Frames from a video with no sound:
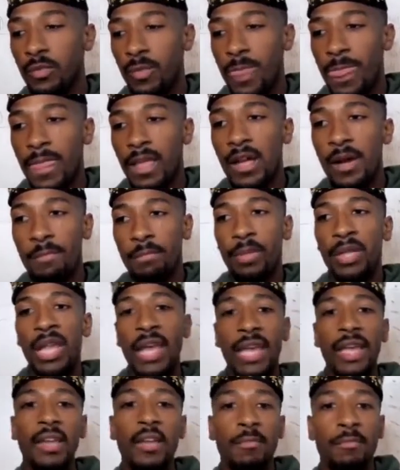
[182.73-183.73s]

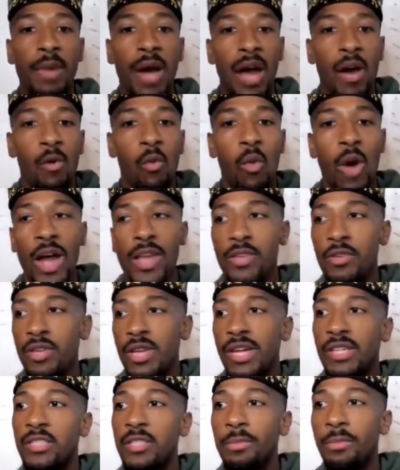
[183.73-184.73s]
complain about why you're
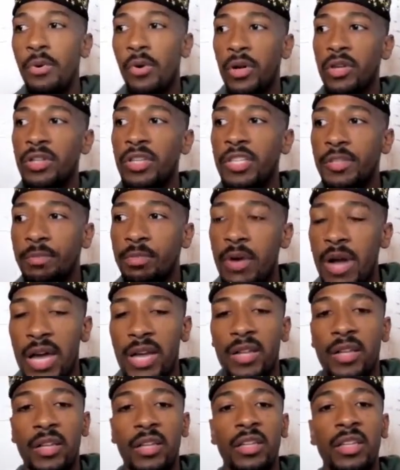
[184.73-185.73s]
not supporting this
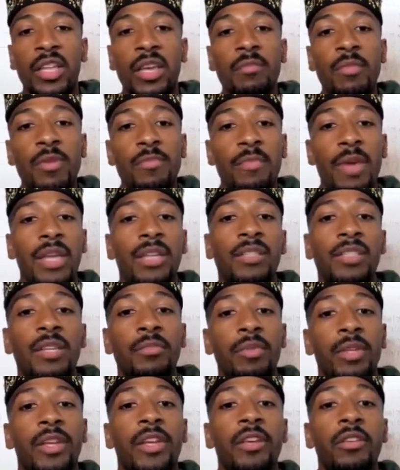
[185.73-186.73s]
product. Let me make
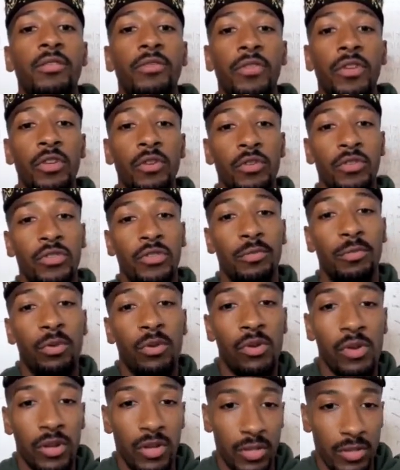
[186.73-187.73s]
something else for you to support.